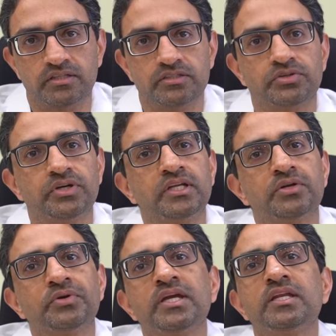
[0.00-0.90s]
So in a
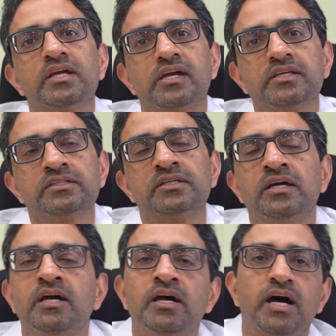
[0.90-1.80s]
routine case,
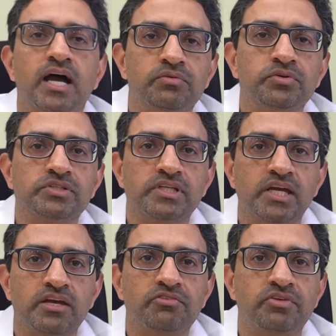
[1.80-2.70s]
I would
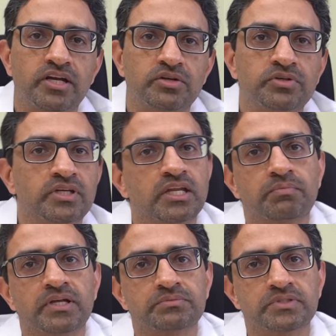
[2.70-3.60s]
say if I do any
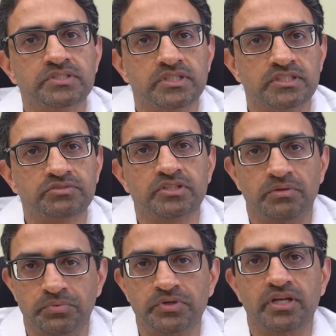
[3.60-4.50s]
replacement surgery with
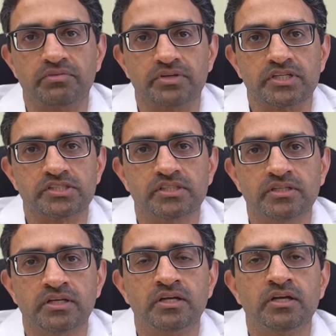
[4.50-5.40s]
computer
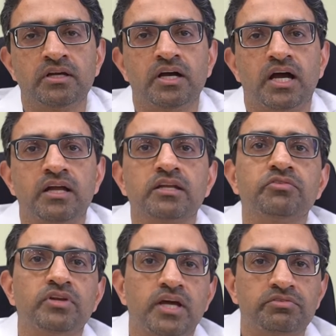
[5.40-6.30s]
navigation, I'll
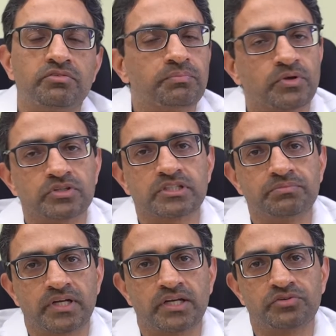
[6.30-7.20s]
give you a life of
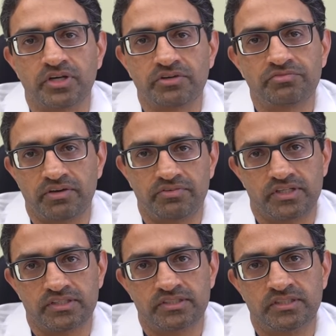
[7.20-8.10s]
approximately 25
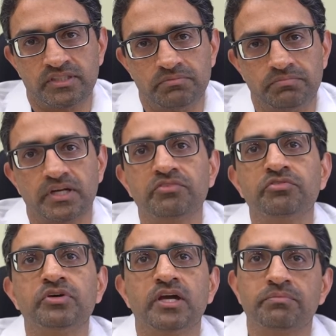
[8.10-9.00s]
years. But
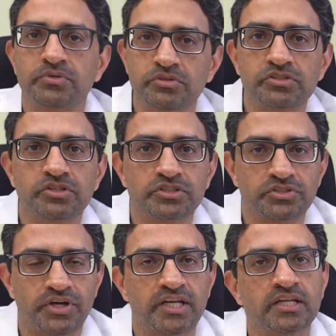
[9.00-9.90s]
if you abuse your
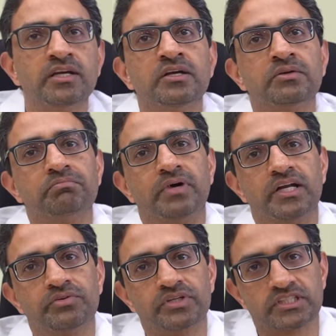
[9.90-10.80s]
joint
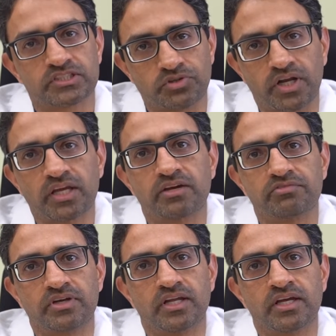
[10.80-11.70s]
by doing a squatting
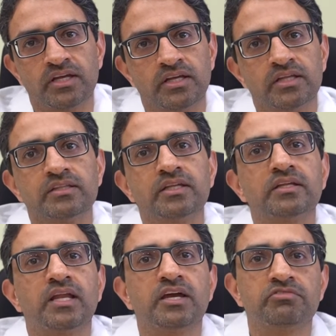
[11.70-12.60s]
every day, then
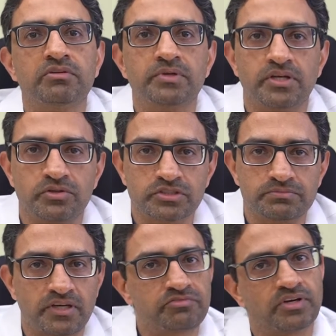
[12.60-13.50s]
the life will be
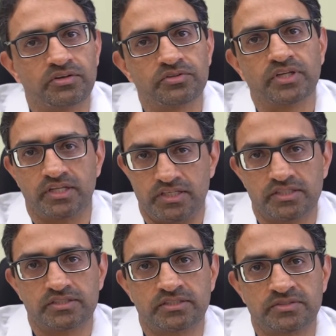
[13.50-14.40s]
reduced by 5 to 10
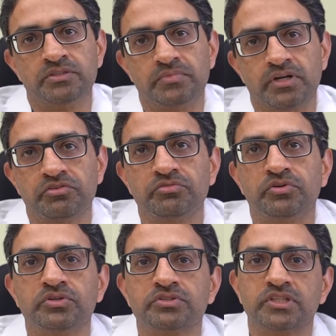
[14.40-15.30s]
years. But if you
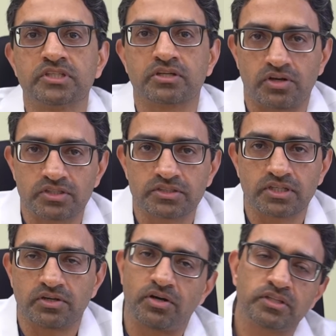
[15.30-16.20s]
want to sit
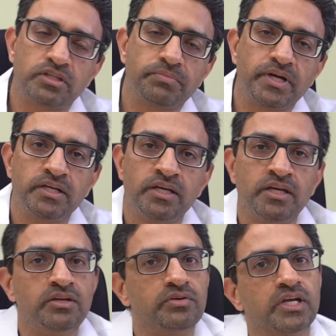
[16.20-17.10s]
cross-legged on the
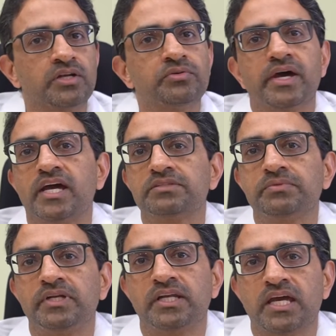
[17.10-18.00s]
bed, you can do as
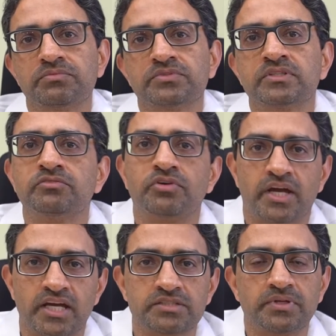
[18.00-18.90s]
many times for
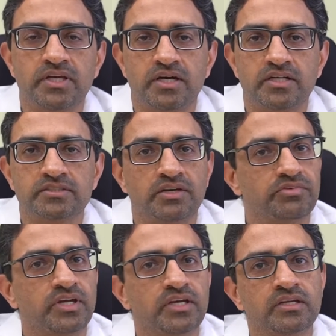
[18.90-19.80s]
as many hours
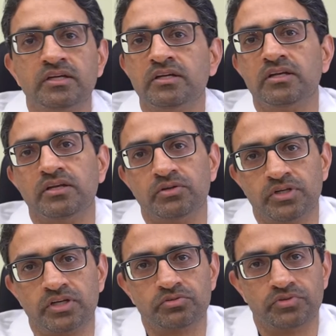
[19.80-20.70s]
every day, no
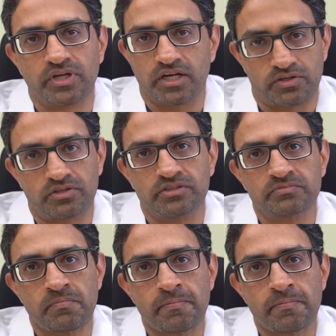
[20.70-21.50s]
need to worry at all.